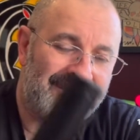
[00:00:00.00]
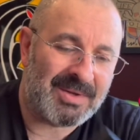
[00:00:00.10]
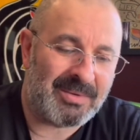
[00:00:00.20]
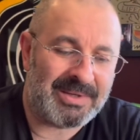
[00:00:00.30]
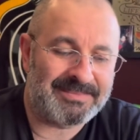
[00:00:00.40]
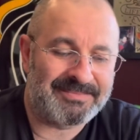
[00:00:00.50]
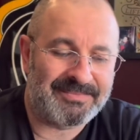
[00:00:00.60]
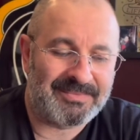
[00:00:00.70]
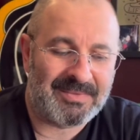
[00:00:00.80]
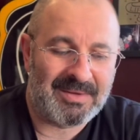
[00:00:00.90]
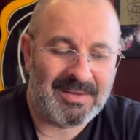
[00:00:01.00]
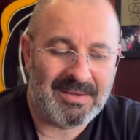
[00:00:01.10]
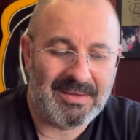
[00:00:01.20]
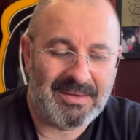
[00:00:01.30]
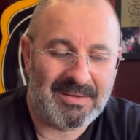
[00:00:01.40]
Right.
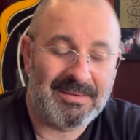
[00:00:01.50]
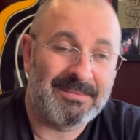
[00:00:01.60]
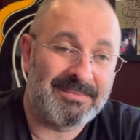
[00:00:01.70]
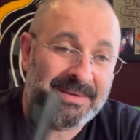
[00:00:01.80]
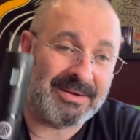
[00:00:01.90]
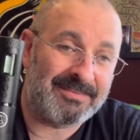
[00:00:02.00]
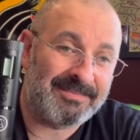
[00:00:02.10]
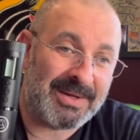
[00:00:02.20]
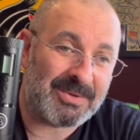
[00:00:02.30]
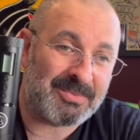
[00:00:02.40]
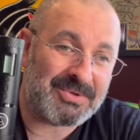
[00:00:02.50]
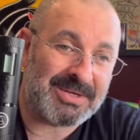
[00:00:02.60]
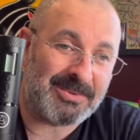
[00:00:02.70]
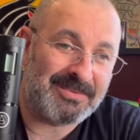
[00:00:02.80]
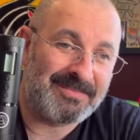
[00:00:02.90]
There, that was presentable.